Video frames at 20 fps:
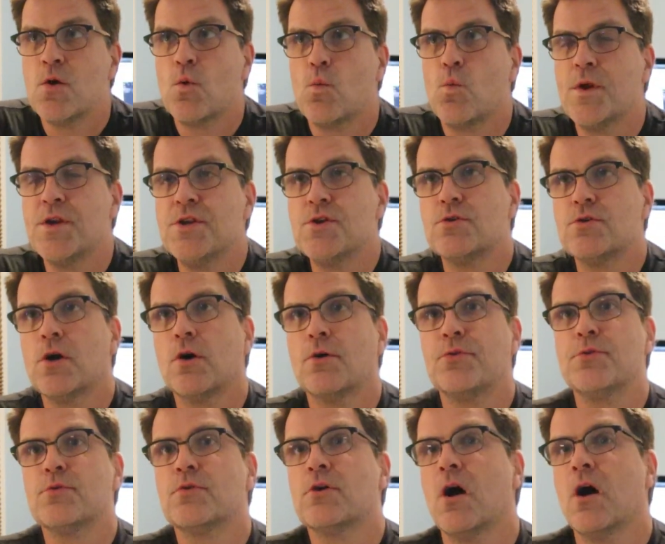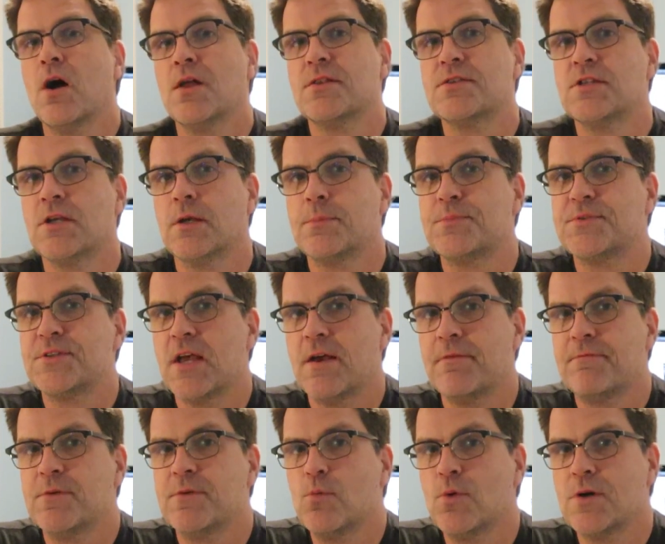When you go through concepts,
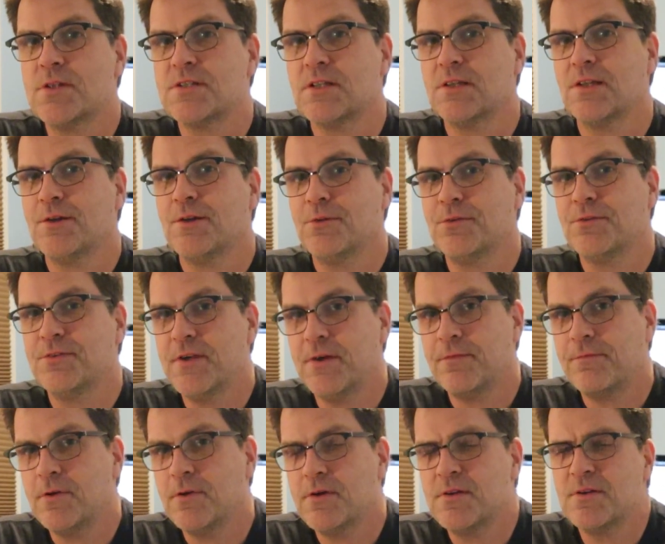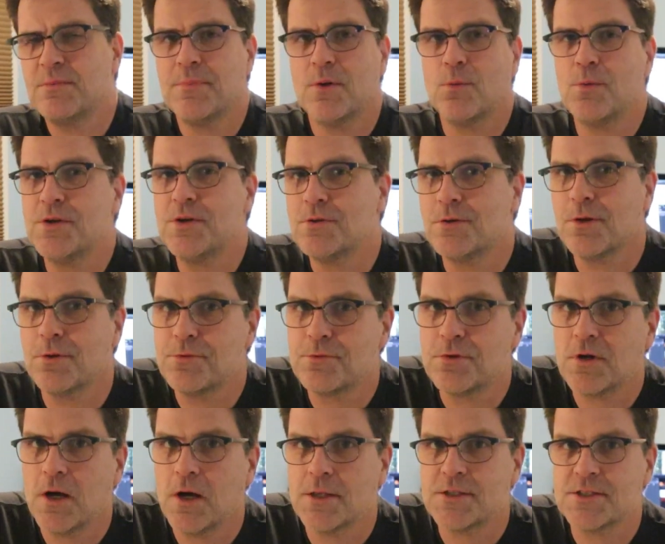everyone's a little different, but when you go
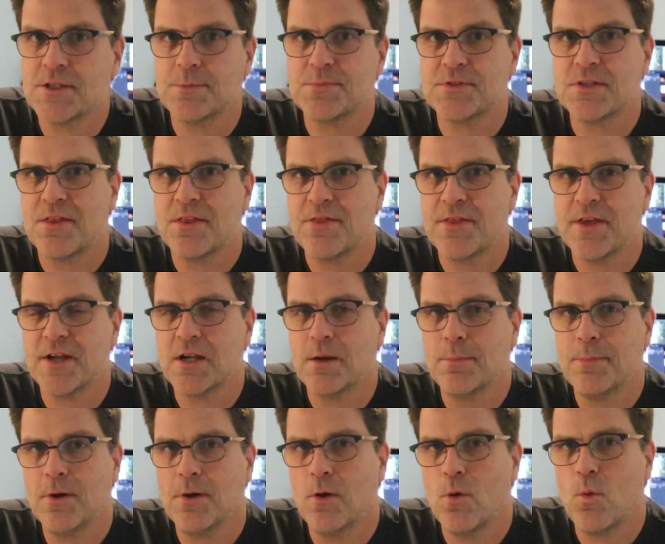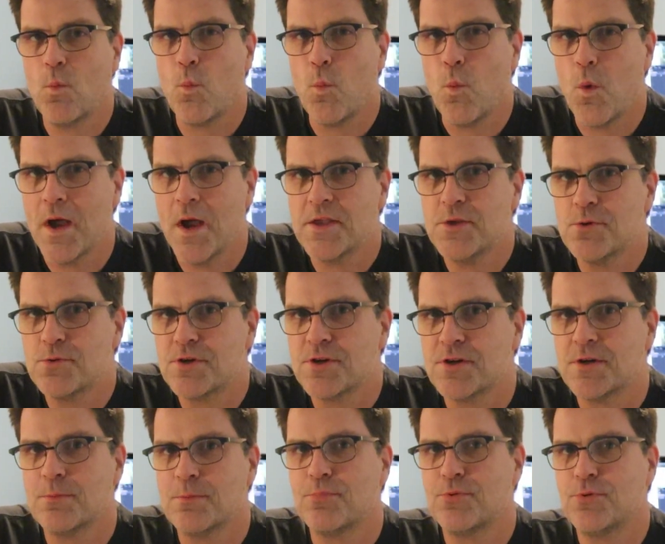through concepts, think about what you
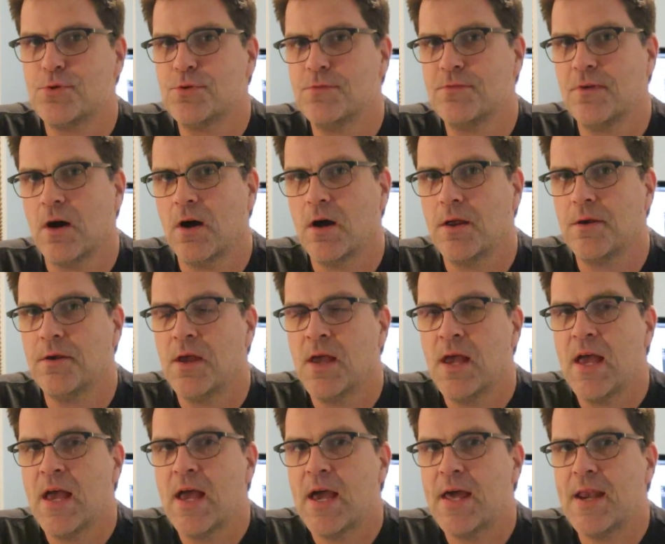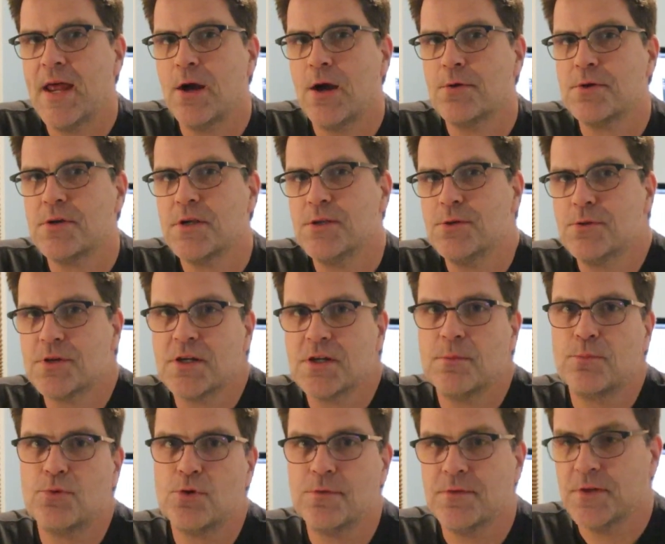could improve on and how you can
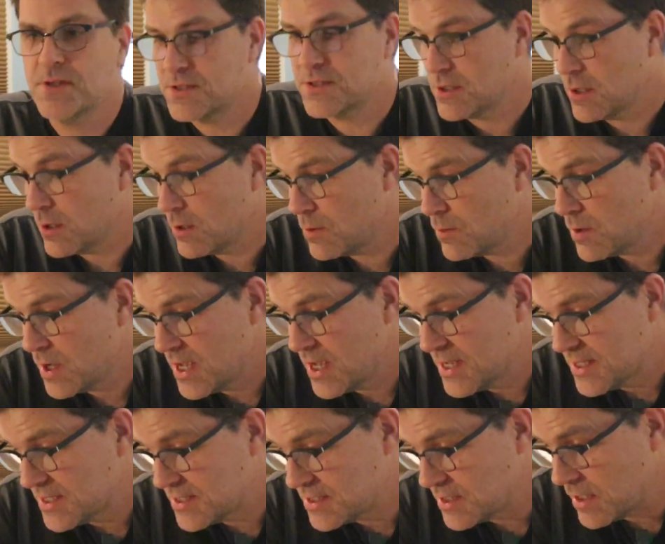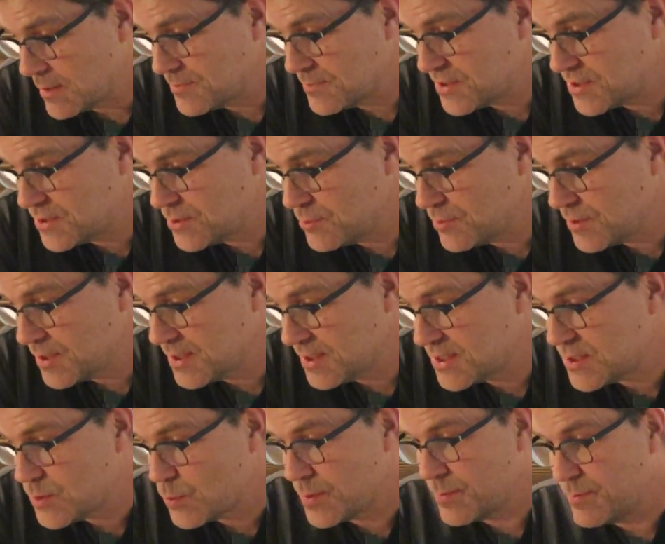improve it. So some
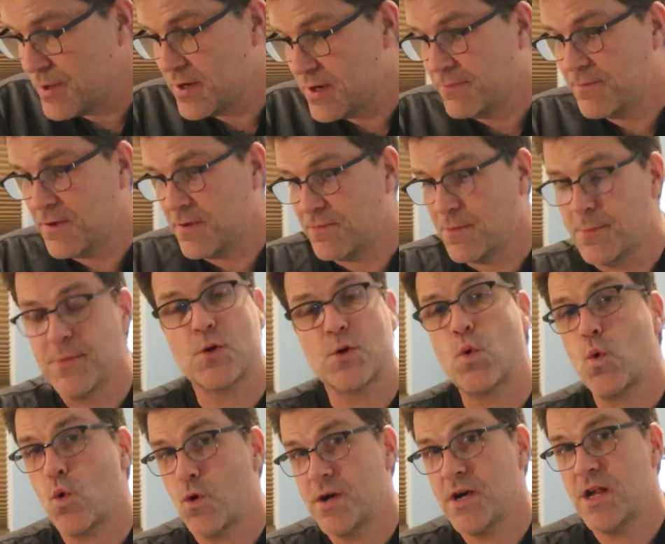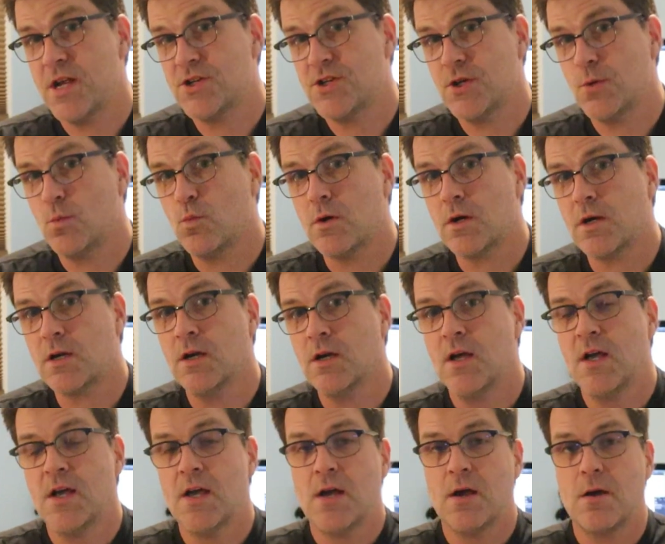students would benefit from the coordination work,
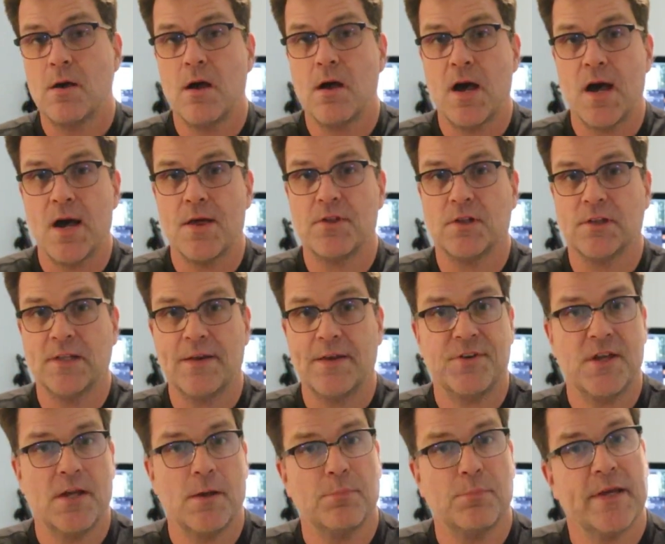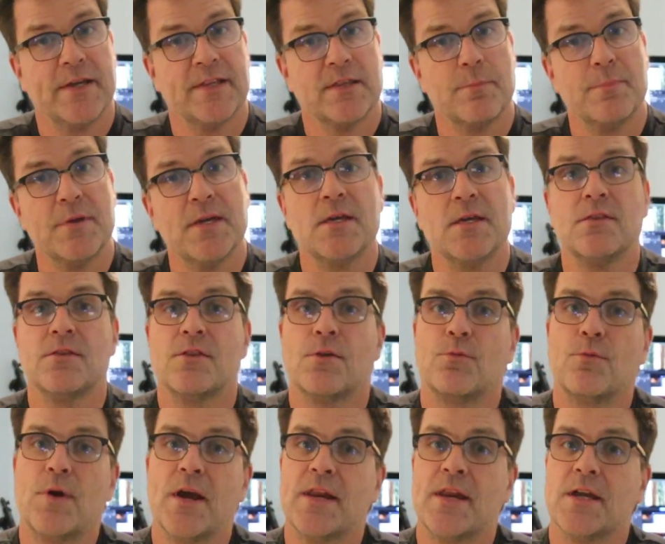the left hand playing the beat, the
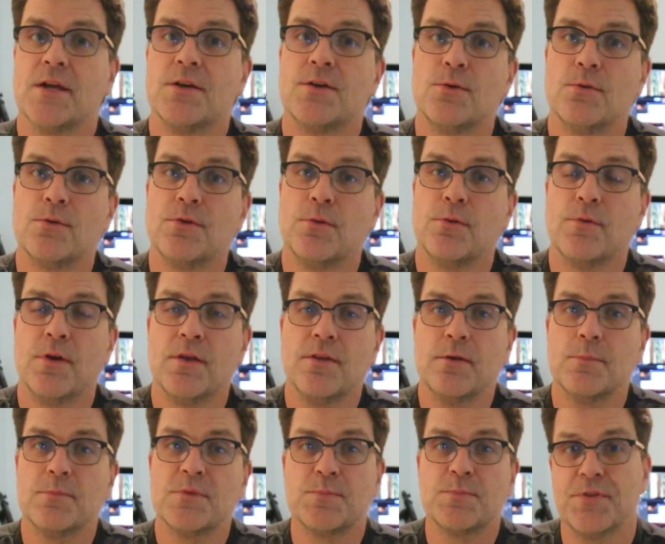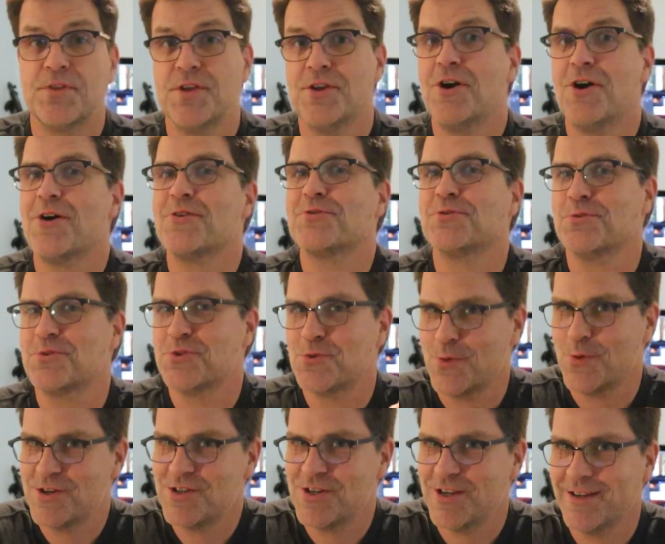right hand doing the rhythms, but then also
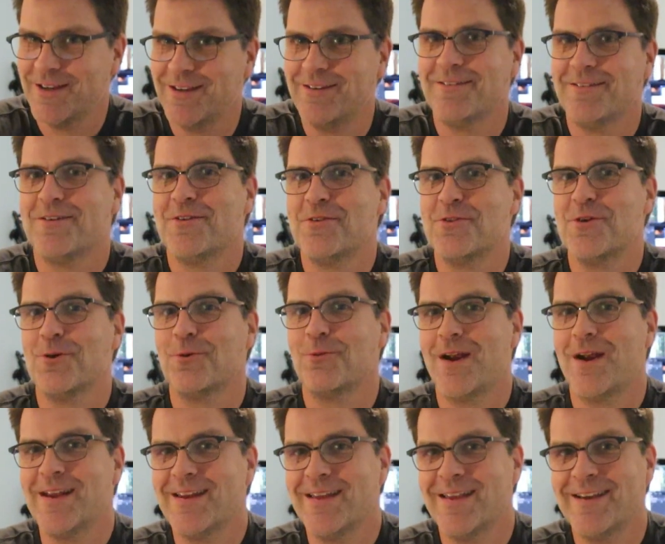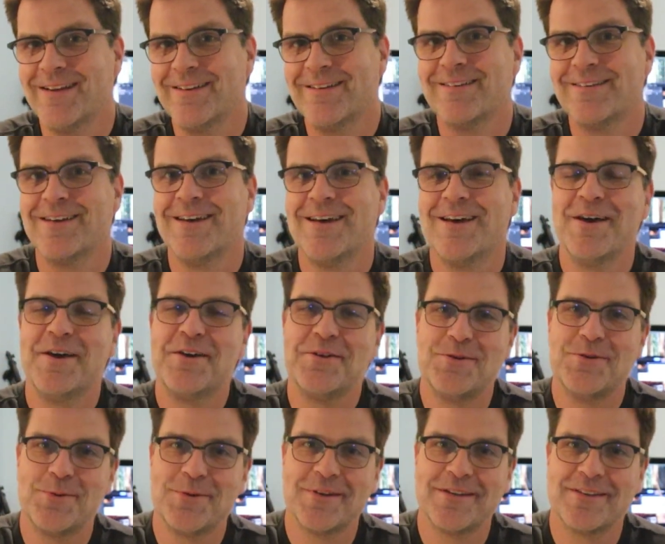switching it, the right hand
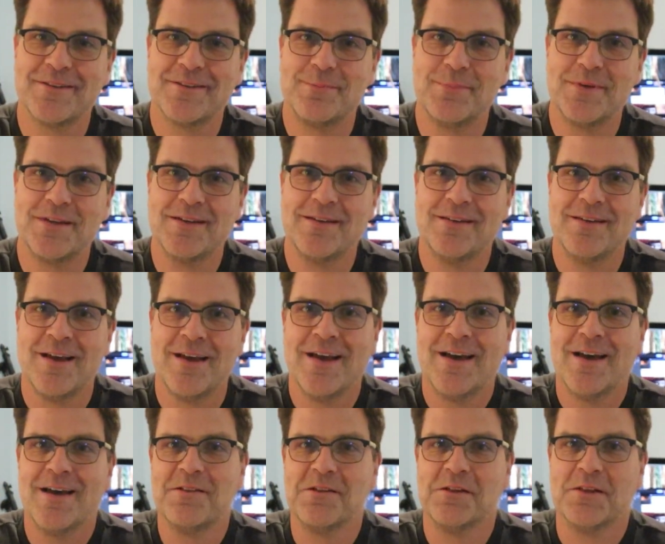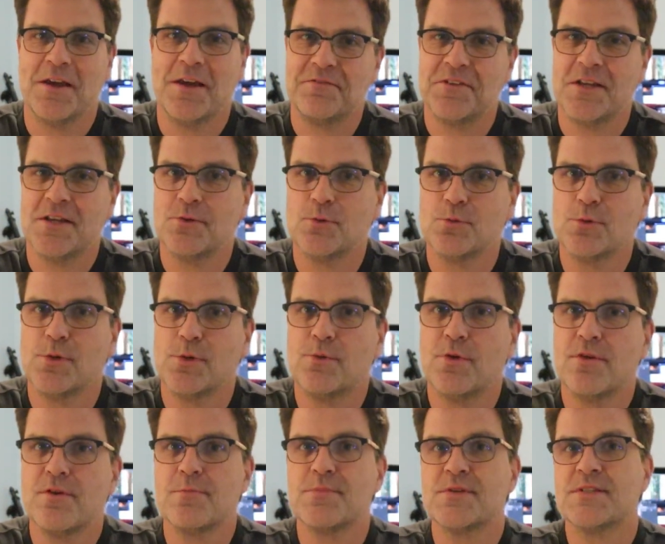doing the beat and the left hand doing the
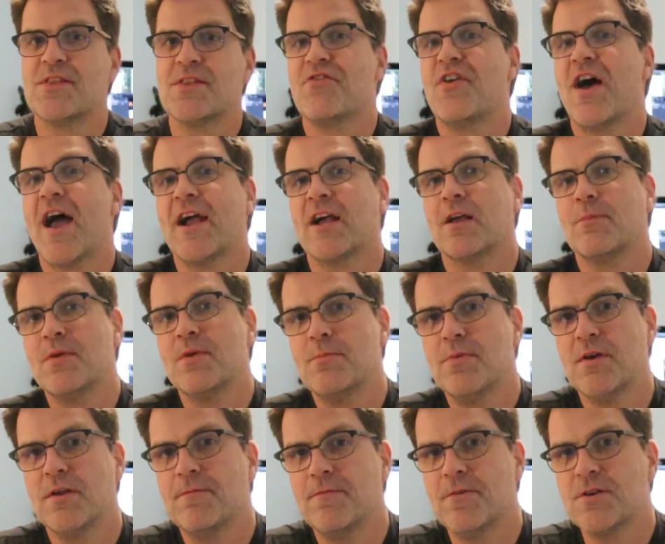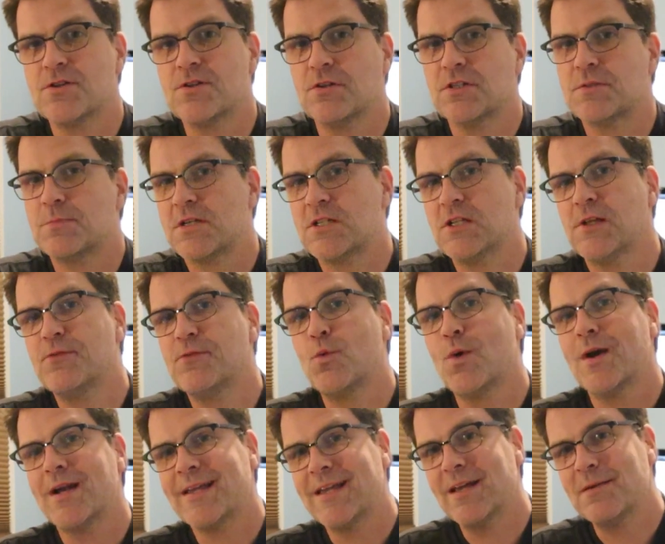rhythms. That could be beneficial, especially if you
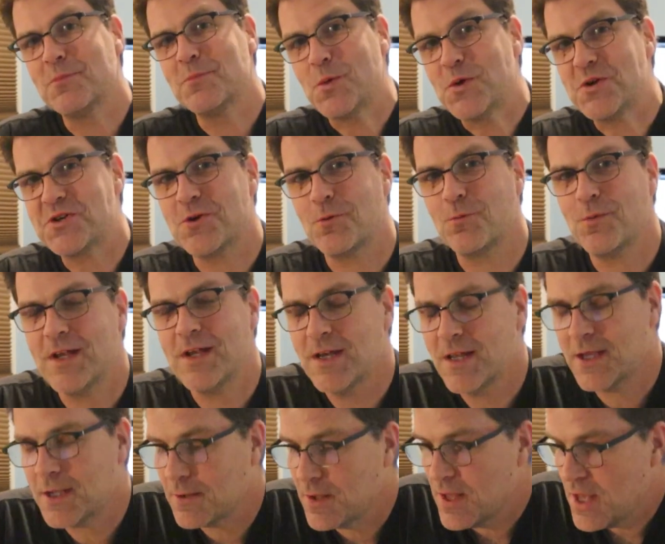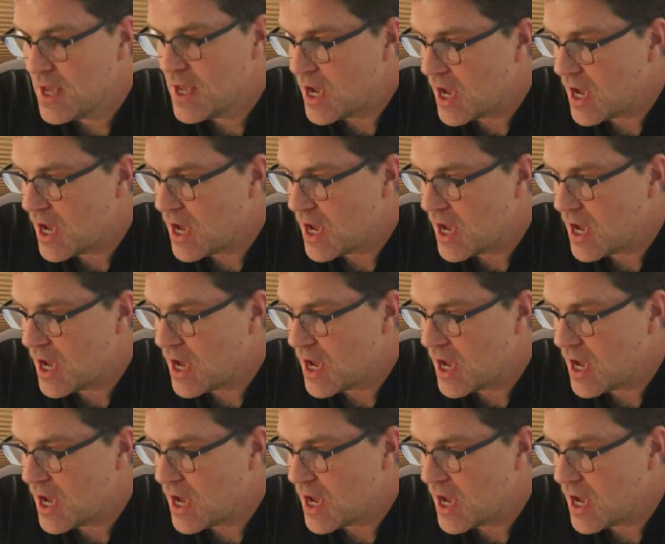want to get more into reading.